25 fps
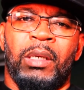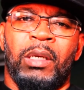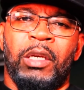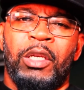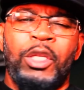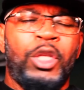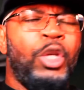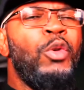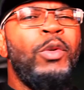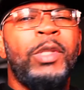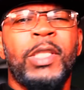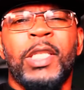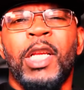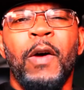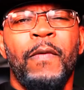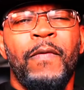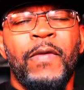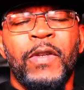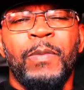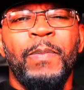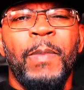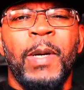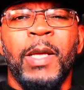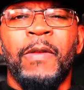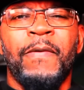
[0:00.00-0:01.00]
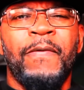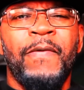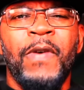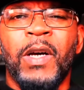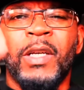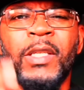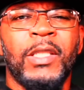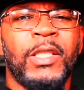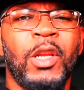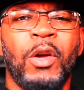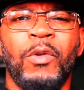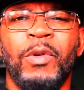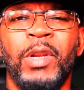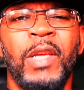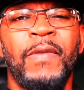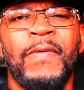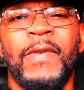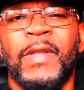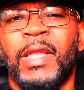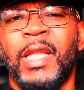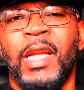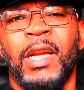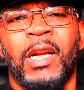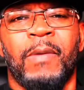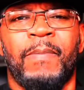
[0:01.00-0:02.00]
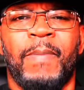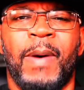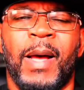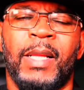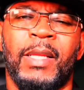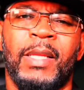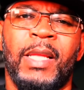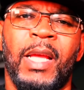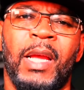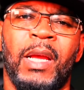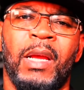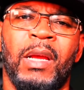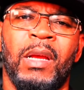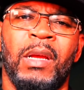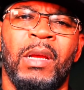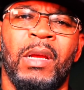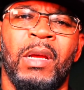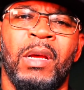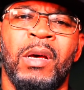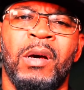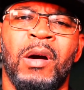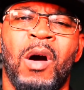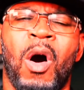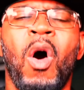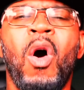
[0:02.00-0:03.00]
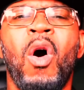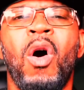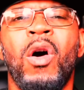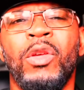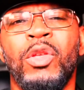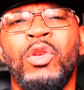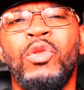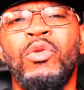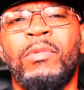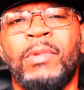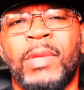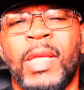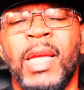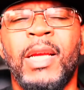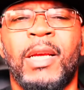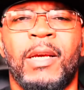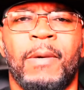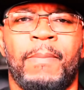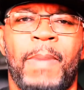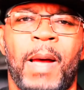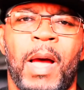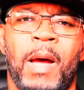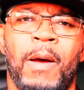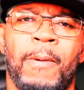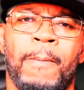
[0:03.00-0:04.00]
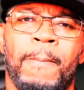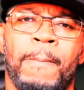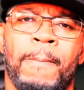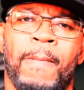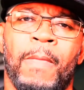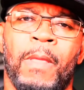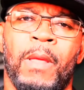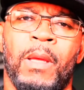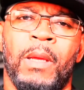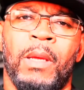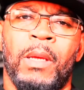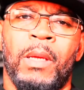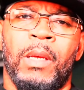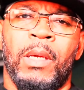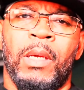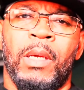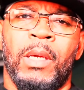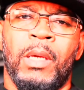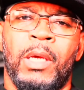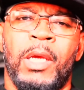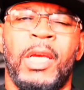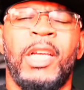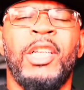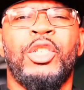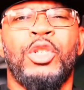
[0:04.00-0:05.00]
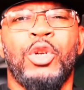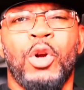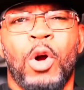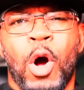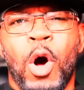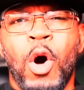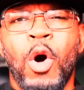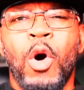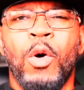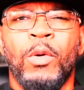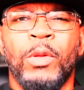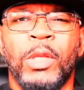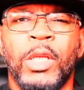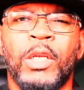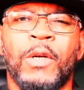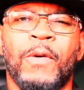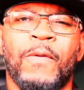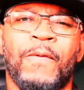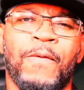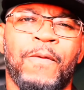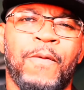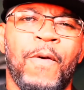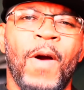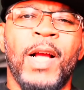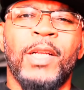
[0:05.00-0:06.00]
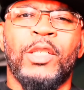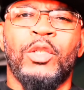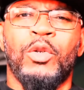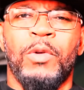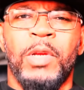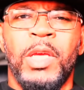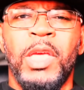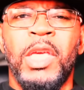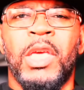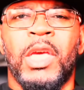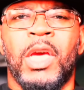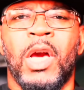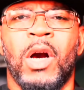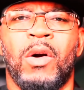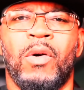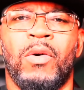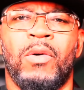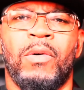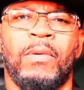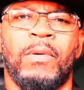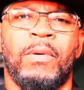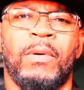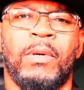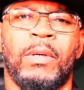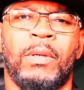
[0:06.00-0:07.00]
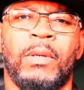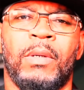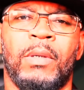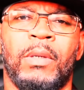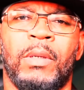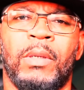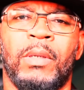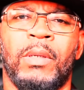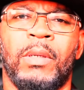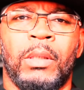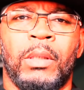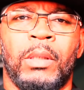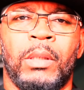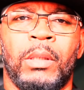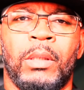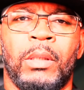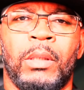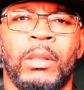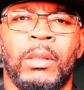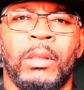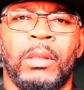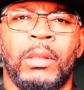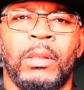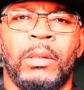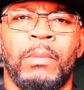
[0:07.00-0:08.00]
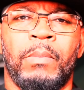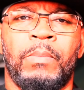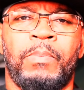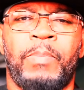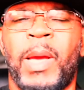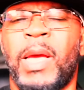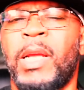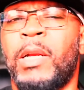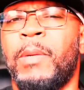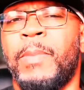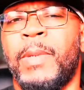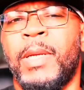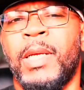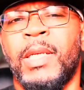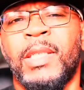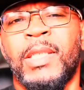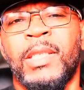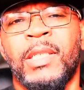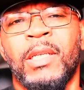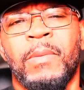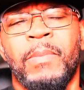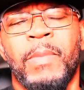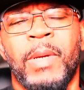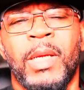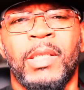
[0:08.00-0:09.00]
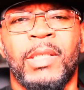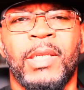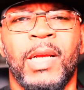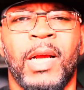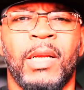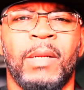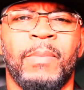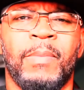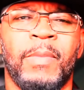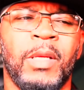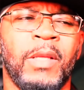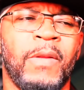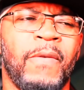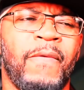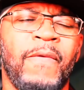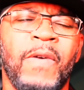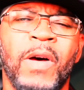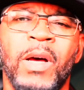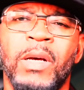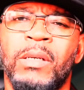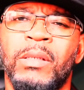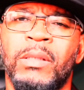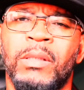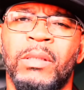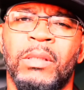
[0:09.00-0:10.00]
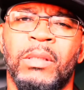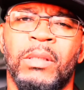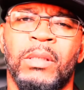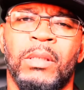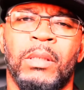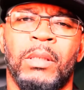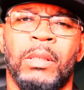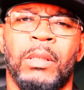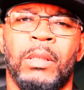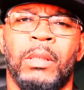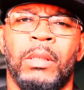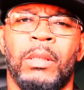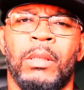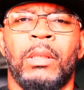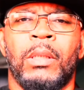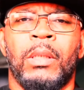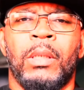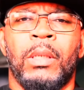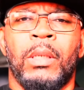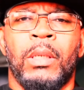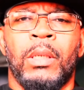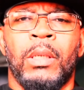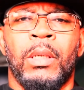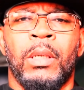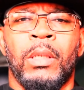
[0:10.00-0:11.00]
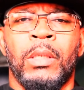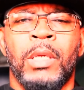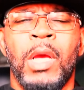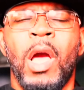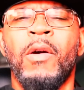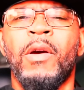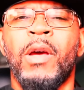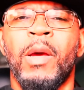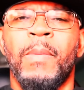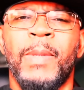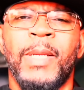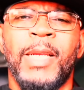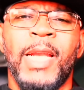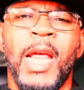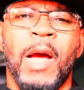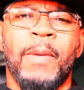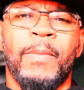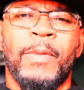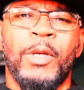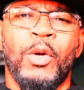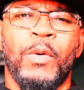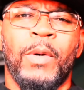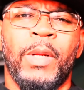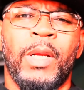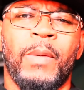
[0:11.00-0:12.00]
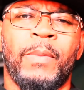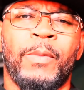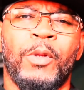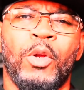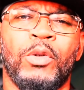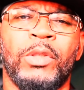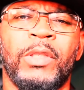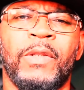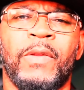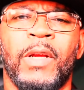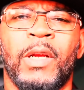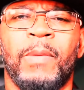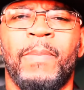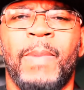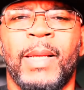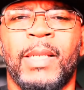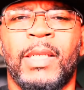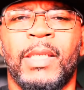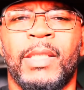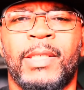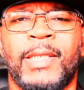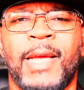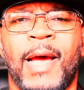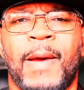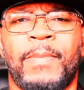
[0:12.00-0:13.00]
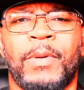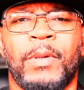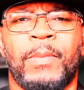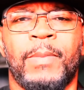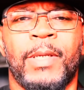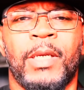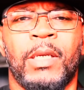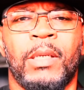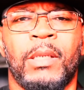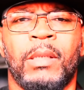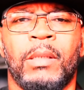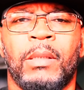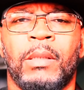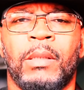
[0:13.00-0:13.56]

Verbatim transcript: You selfish motherfuckers don't even think about that. All you think about is your own little fragile ego. Beta male, something man, y'all motherfuckers. Y'all comment down below and let me know what you think about this topic, man.